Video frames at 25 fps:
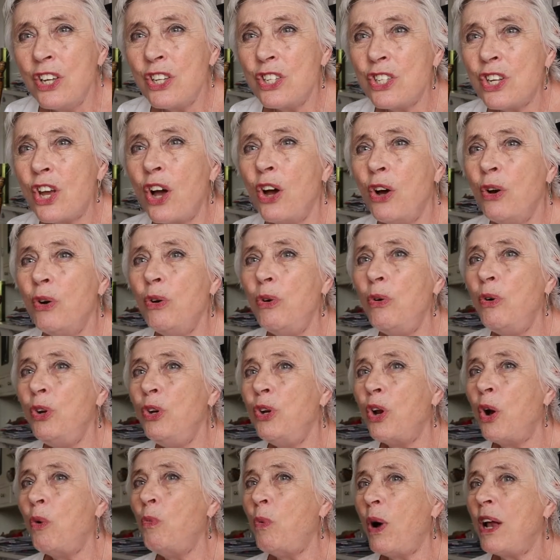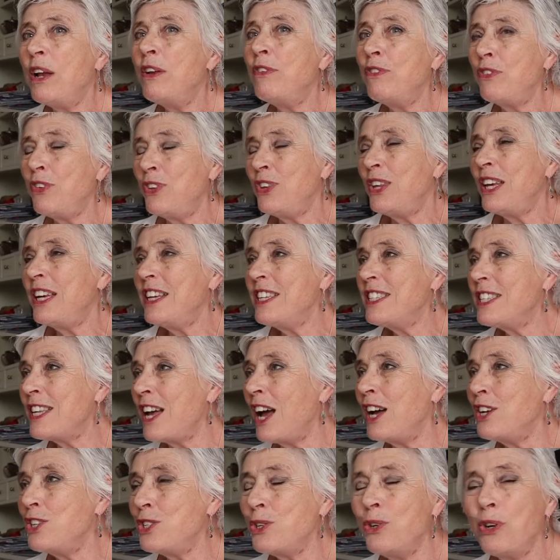So, you know, one of the things
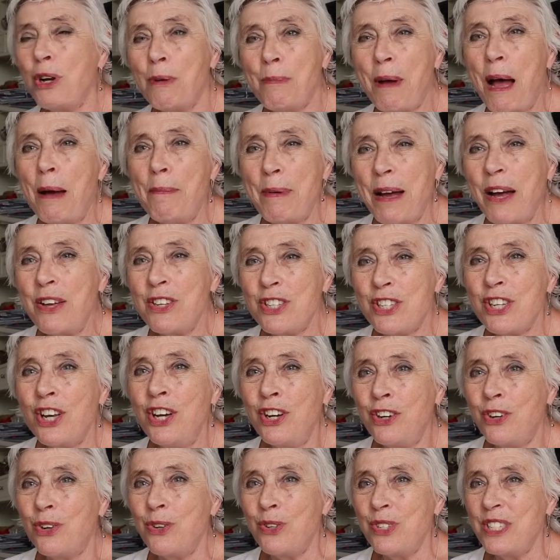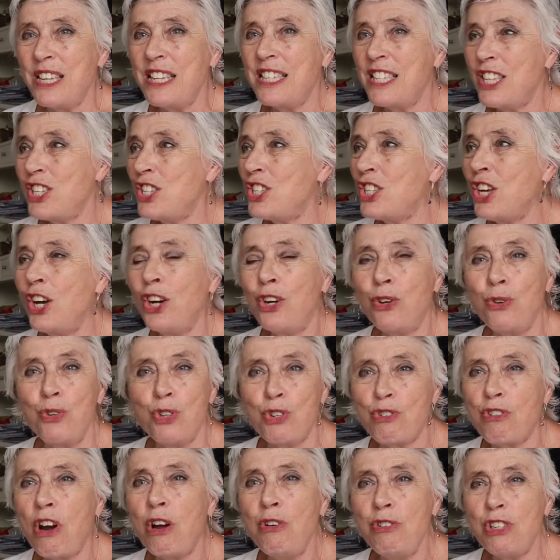that I talk about circles is that circles
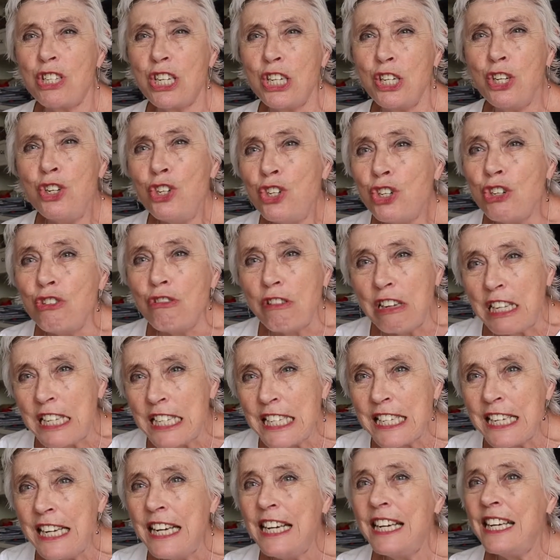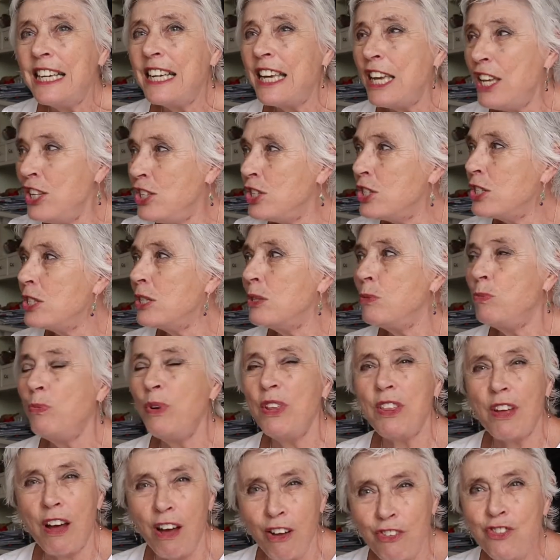grow solutionaries, kids
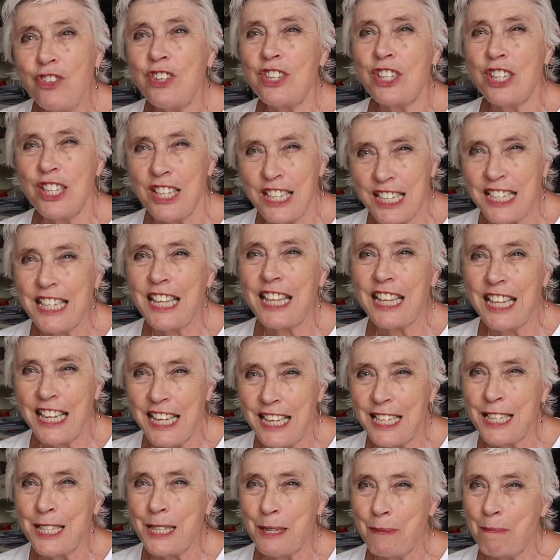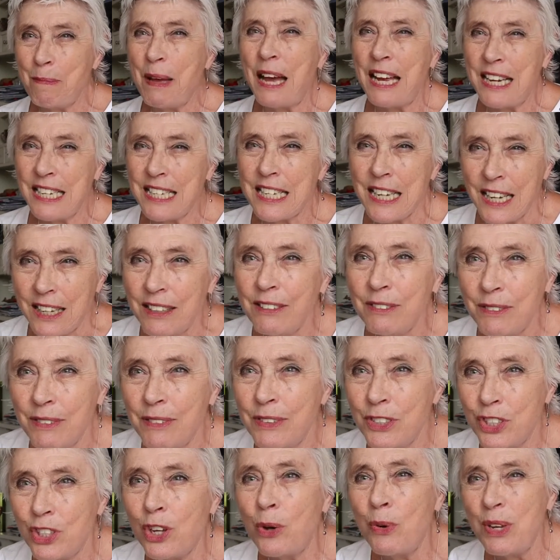with answers to things that matter.
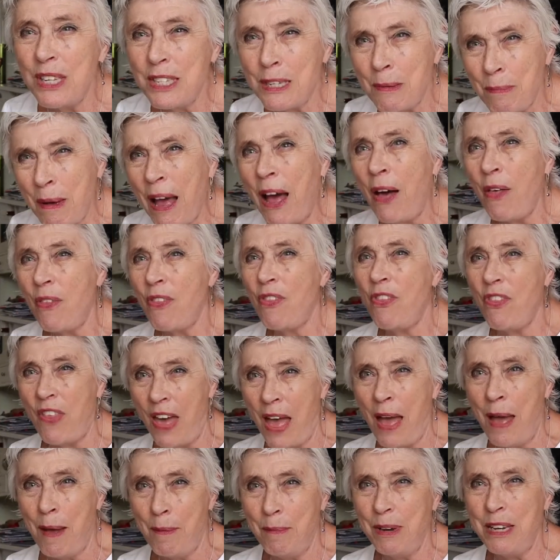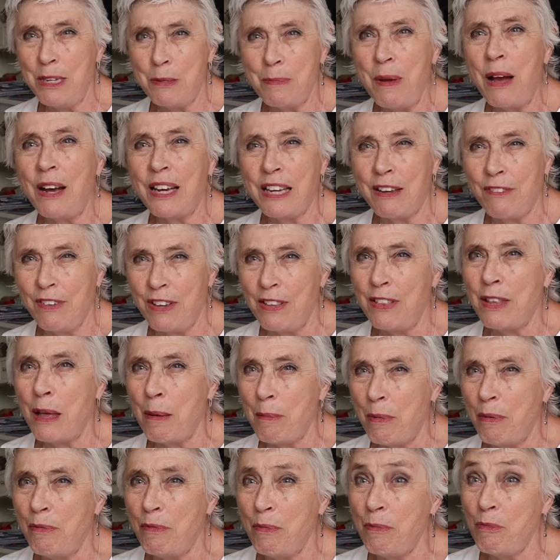So it's about them, and it's about giving
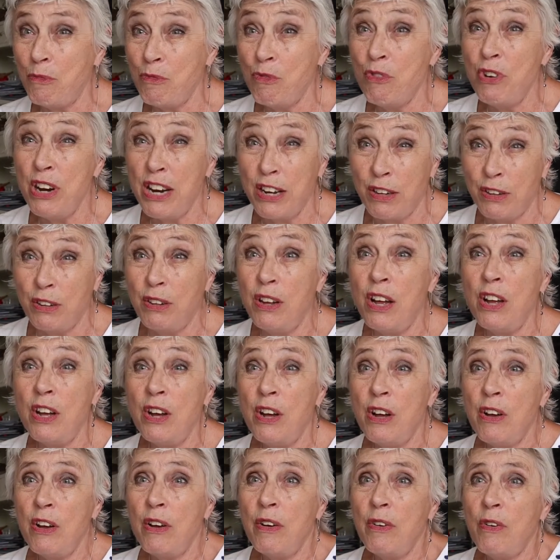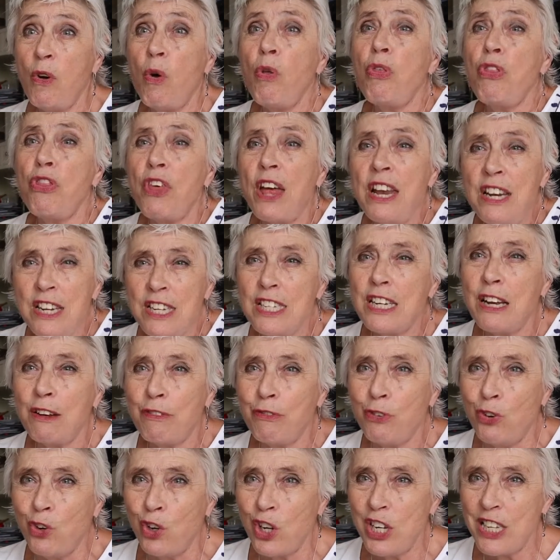them a real, authentic
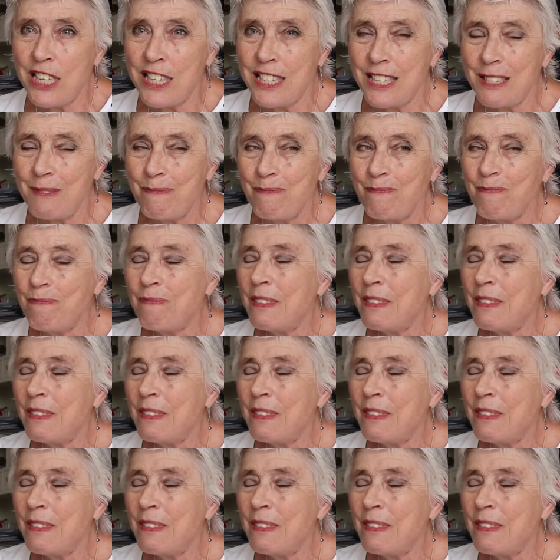voice.